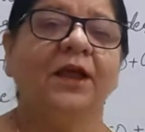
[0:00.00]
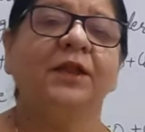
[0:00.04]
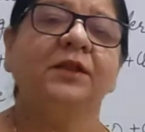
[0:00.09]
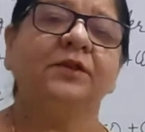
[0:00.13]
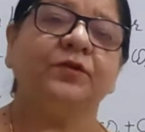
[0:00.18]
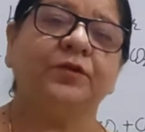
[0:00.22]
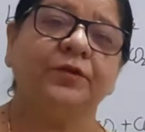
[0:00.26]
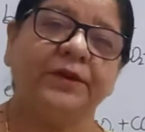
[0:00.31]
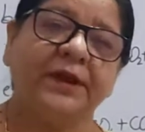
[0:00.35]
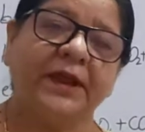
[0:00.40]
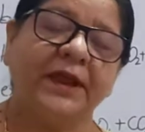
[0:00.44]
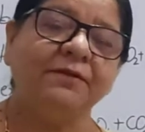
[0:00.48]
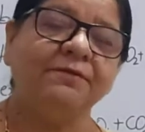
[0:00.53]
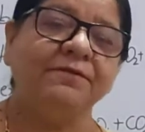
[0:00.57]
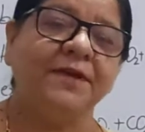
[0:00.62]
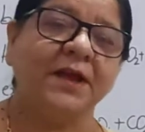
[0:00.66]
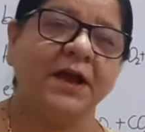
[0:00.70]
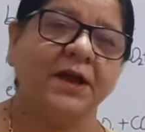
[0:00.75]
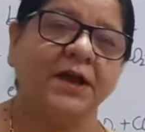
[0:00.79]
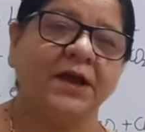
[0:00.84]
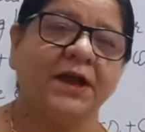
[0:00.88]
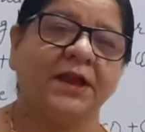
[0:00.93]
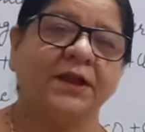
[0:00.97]
Today we
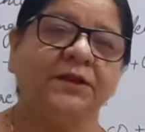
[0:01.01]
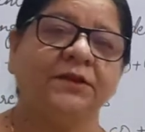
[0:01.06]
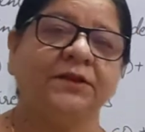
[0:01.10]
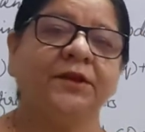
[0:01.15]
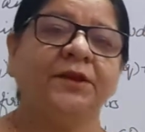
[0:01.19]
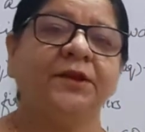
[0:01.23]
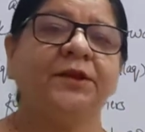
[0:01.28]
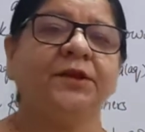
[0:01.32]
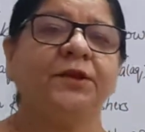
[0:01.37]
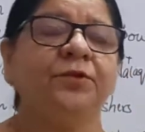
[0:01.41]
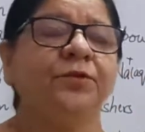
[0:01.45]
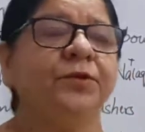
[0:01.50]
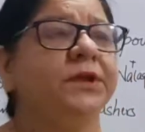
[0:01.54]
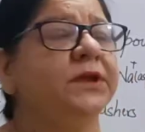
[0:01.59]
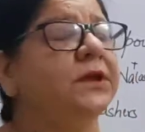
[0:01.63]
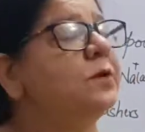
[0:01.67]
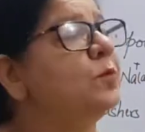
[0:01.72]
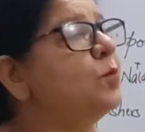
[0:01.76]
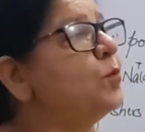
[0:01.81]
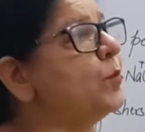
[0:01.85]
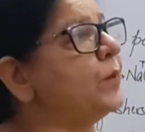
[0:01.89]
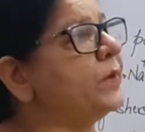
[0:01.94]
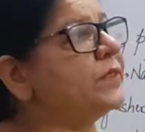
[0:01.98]
are
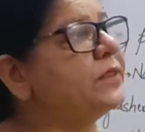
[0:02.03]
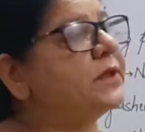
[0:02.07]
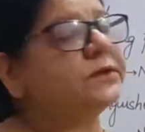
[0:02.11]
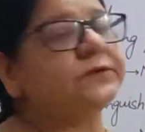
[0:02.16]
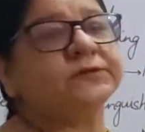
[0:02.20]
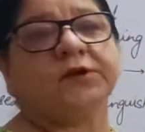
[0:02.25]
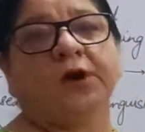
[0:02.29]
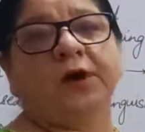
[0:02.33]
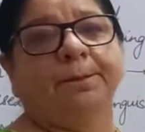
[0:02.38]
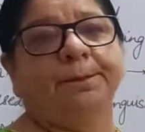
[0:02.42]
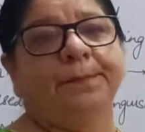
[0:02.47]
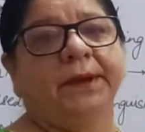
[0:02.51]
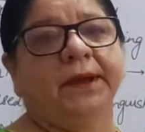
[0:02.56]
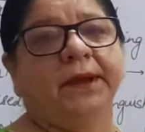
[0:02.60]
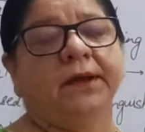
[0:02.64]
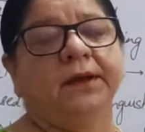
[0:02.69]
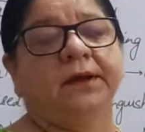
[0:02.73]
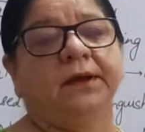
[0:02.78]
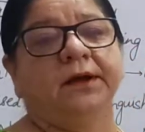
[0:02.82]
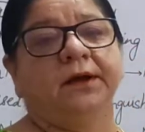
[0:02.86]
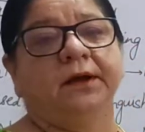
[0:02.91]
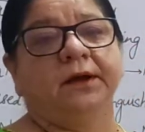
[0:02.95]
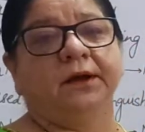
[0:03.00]
continuing with the
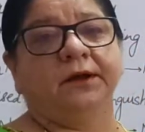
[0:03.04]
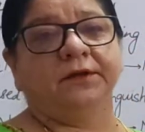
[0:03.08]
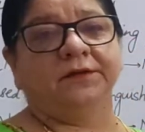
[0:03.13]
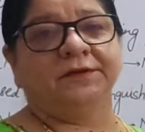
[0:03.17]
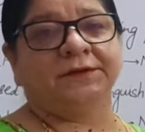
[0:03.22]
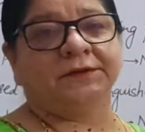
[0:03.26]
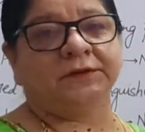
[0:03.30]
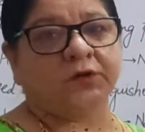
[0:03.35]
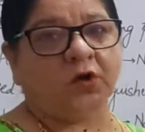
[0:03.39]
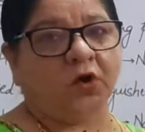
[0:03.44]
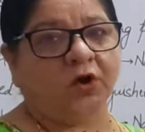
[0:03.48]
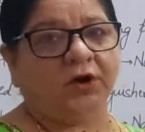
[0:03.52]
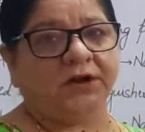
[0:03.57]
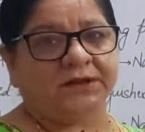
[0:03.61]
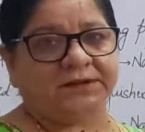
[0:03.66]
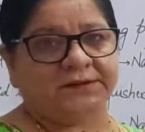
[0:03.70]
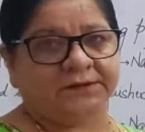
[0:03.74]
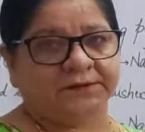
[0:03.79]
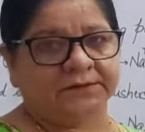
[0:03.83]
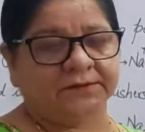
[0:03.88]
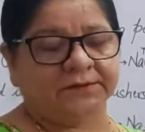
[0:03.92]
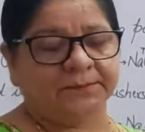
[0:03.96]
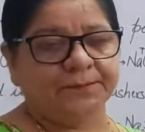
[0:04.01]
topic
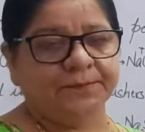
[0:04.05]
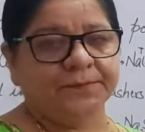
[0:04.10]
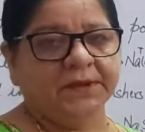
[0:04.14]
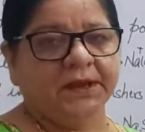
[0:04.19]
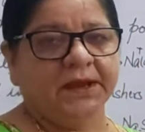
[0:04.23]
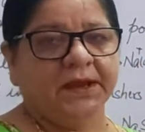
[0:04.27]
salts.